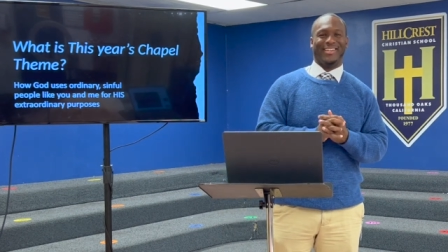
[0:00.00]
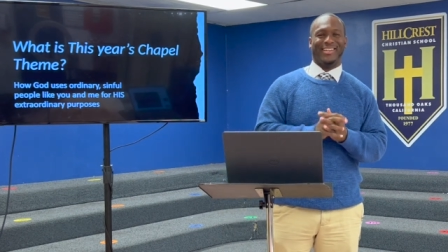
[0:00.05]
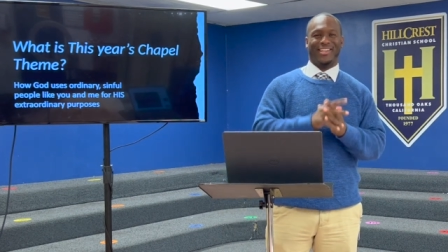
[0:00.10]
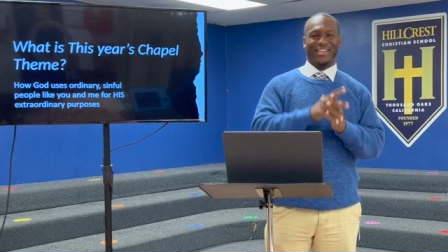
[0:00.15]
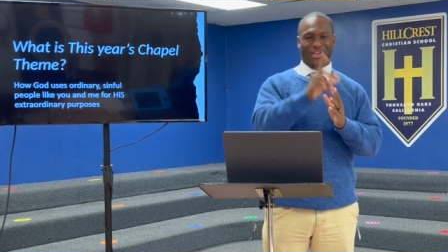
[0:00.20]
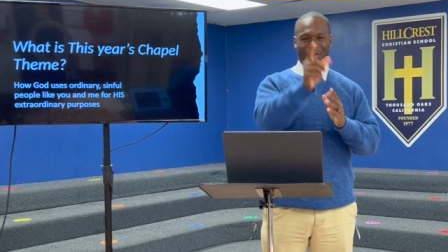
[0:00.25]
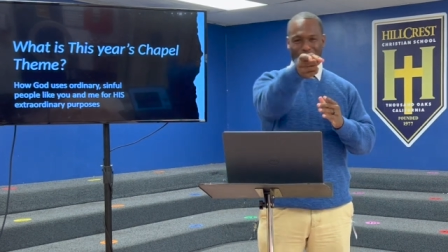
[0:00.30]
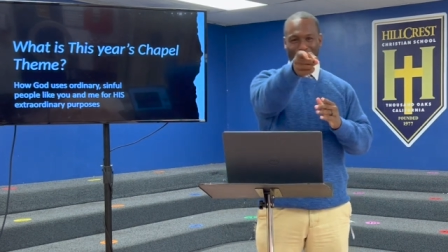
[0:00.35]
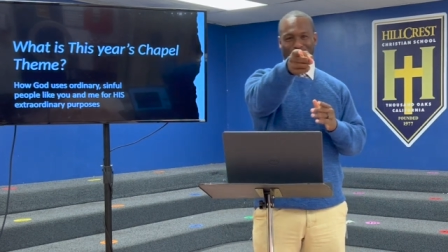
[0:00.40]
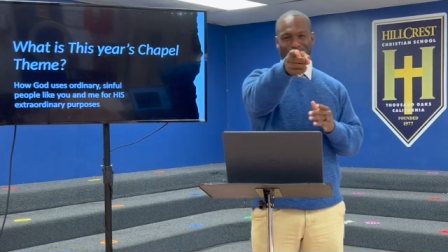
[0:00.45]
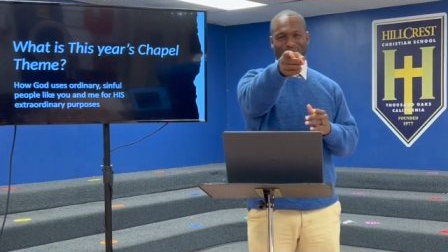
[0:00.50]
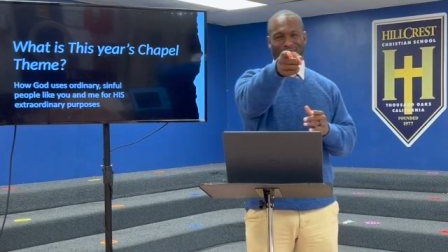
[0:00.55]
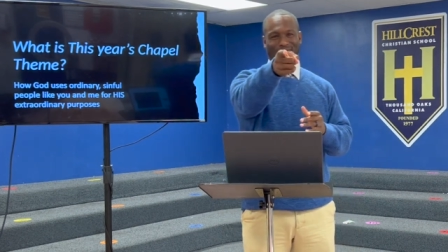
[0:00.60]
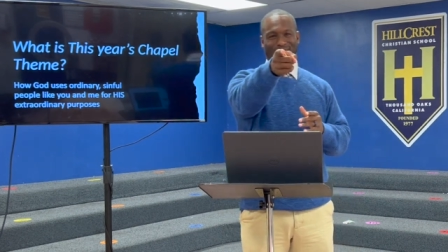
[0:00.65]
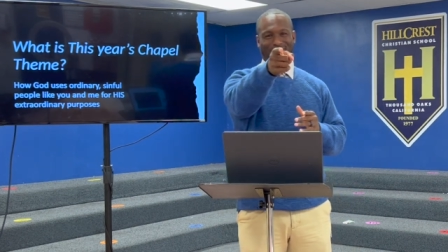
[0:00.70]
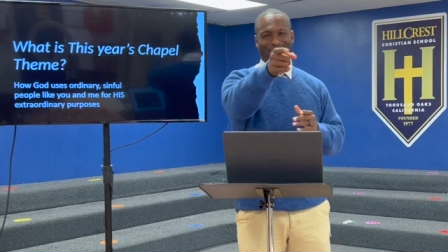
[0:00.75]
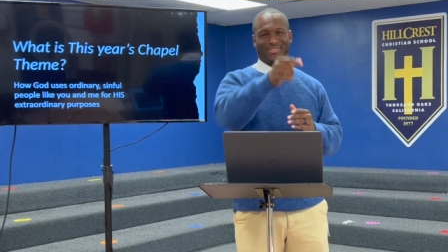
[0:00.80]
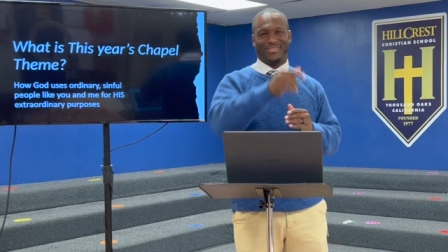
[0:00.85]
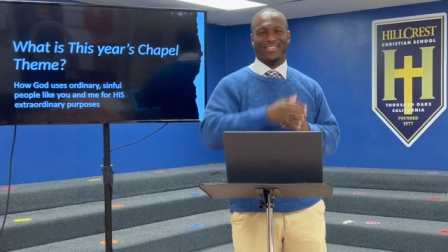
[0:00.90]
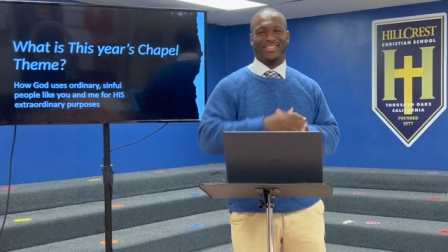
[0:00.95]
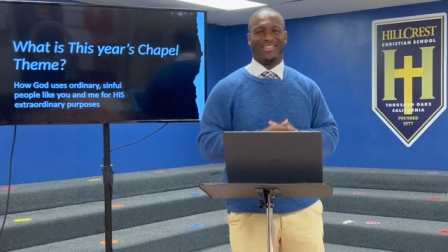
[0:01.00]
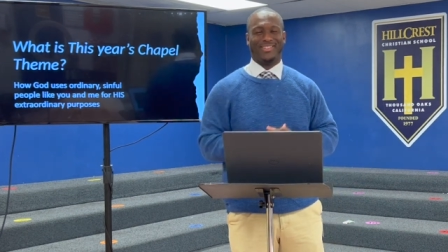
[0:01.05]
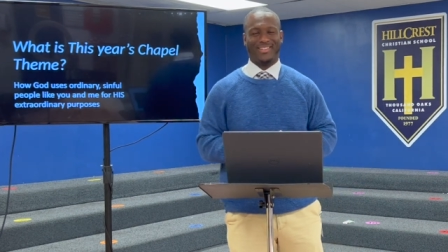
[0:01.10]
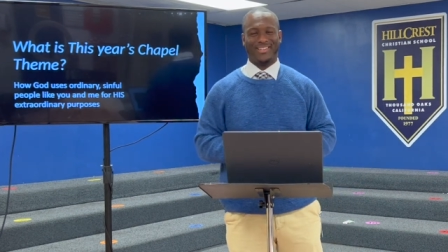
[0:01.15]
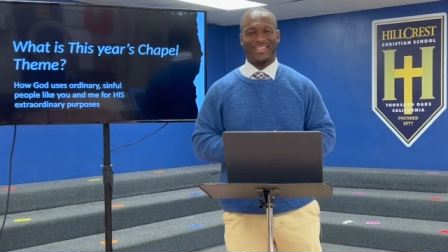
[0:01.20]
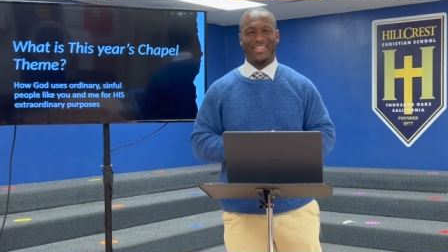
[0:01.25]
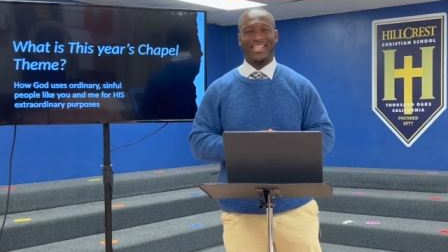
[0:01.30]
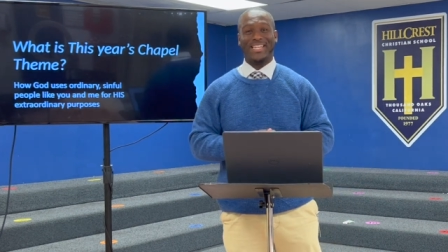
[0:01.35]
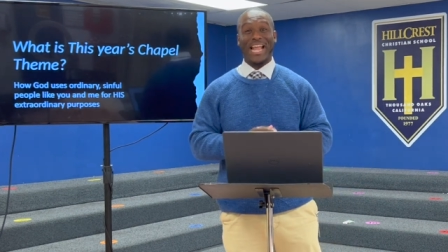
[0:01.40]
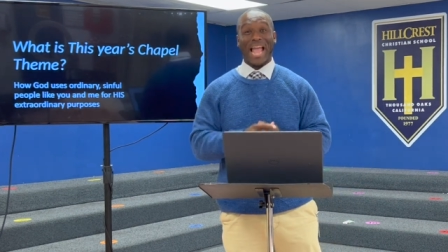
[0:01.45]
You.
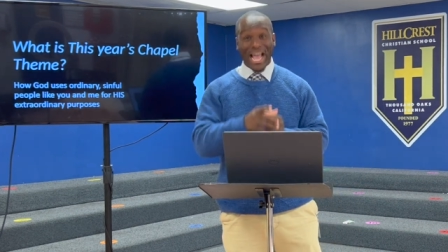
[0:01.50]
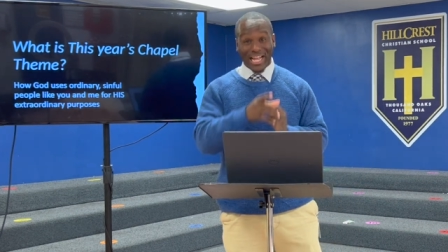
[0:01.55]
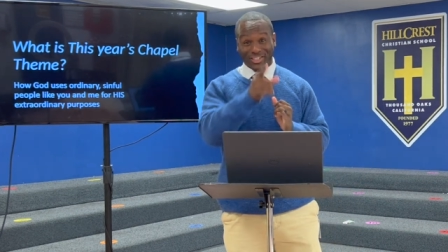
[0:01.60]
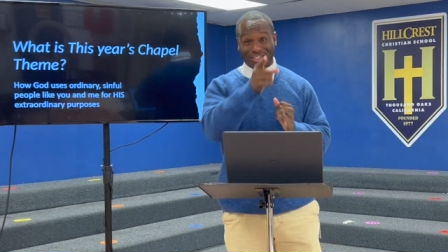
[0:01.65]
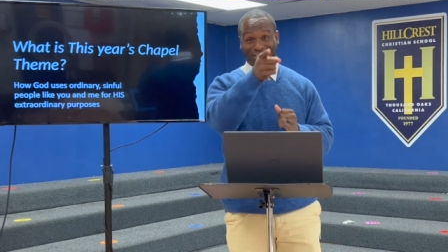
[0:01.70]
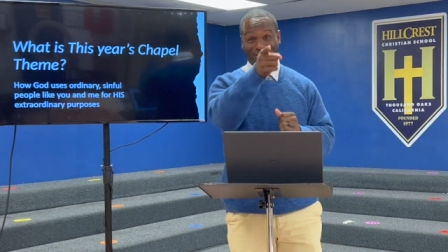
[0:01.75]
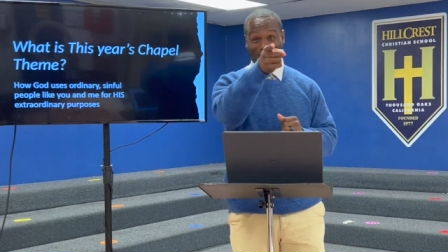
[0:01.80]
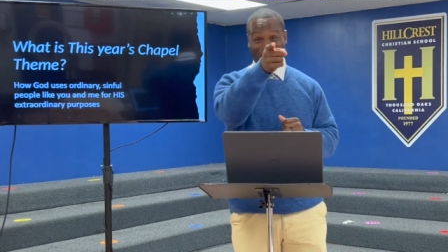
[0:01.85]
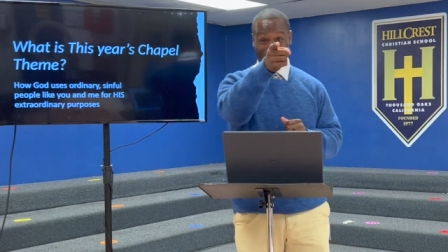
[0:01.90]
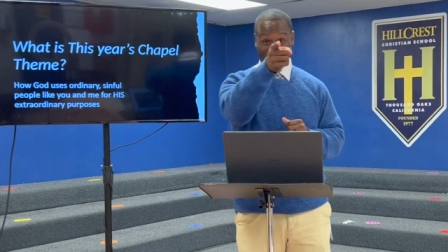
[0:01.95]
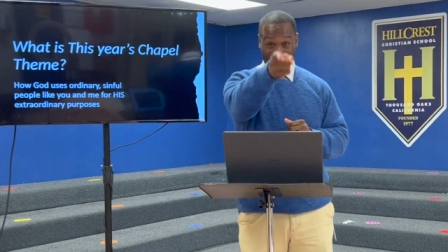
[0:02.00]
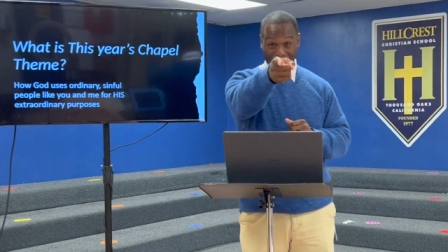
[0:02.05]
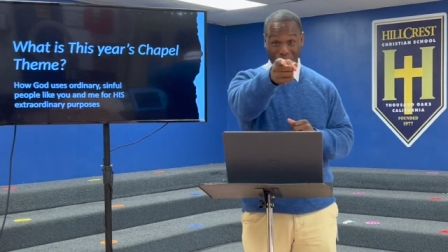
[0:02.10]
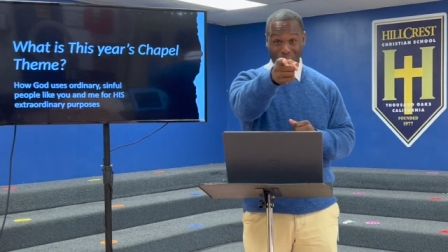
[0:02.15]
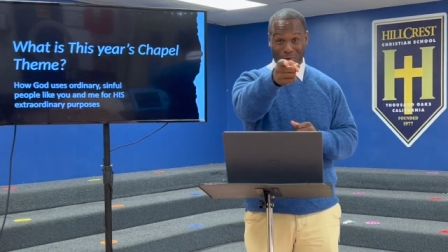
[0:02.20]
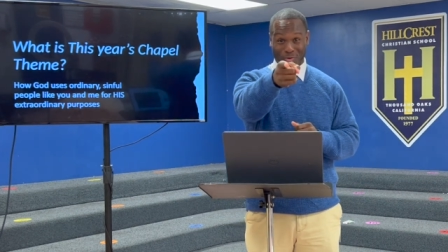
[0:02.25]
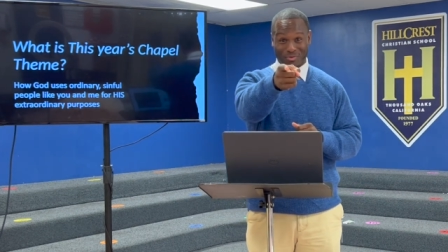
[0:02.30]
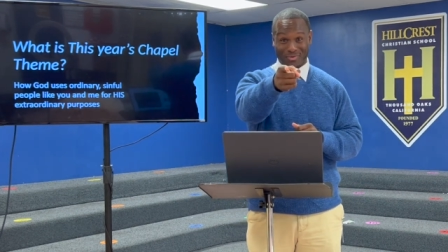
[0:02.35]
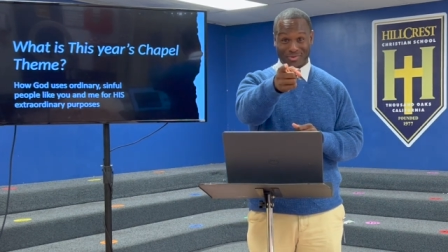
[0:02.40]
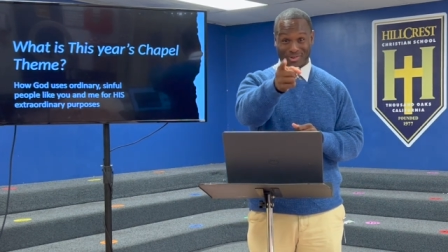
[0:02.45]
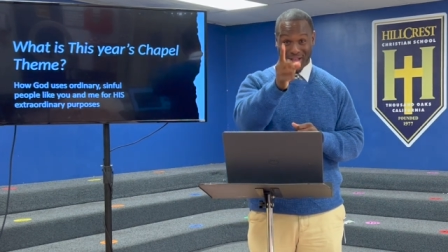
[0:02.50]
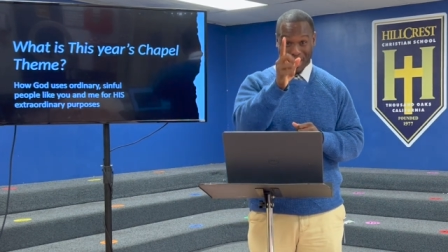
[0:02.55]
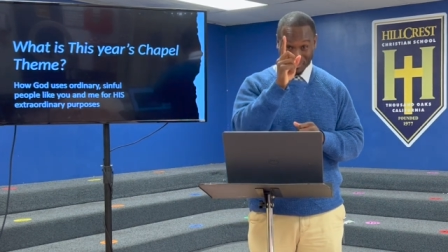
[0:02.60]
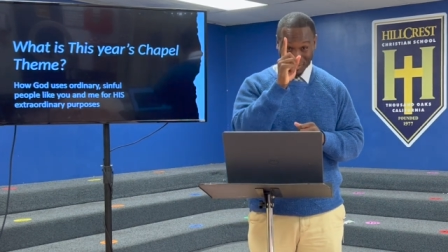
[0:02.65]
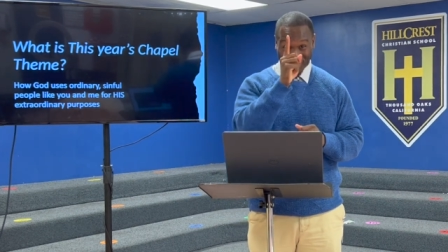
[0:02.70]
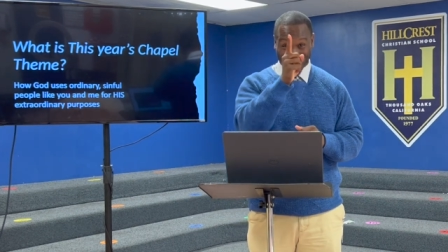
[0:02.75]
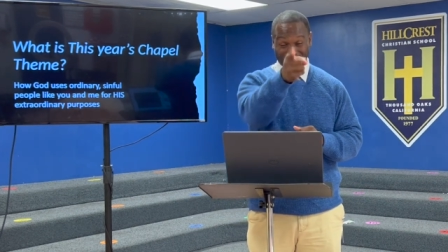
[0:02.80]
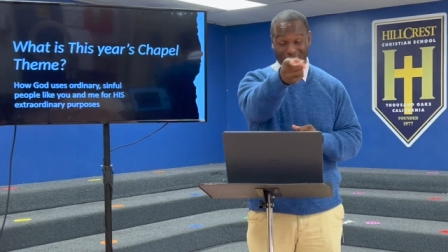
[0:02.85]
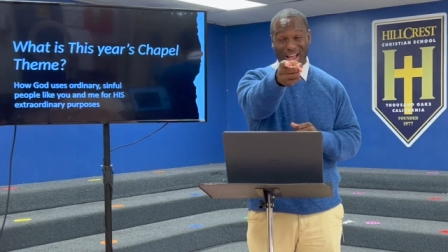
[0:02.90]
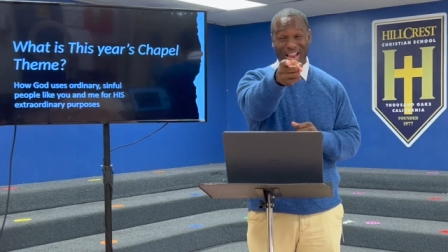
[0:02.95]
Yes, you. I'm
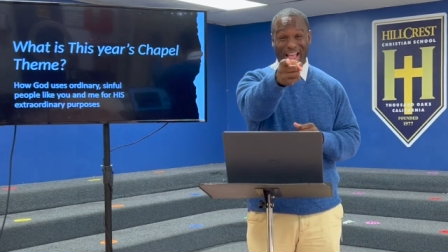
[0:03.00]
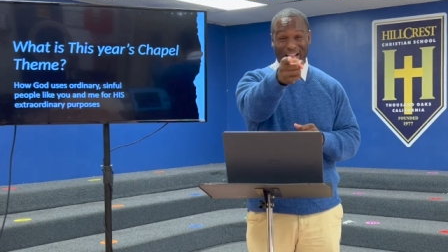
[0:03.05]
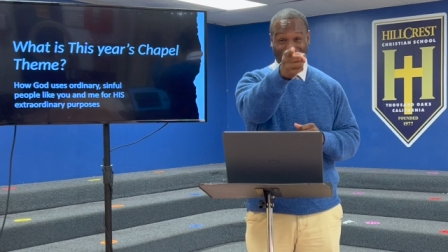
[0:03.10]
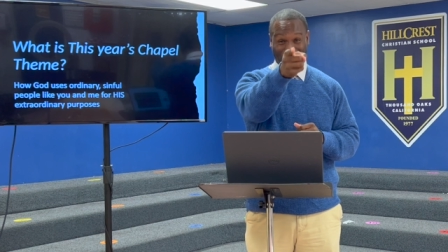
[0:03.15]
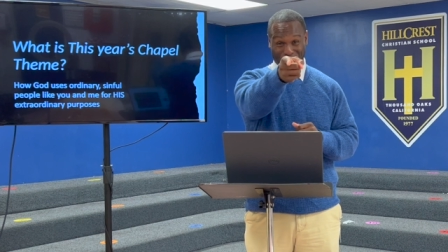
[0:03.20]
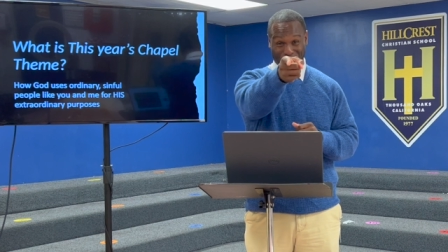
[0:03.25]
looking right at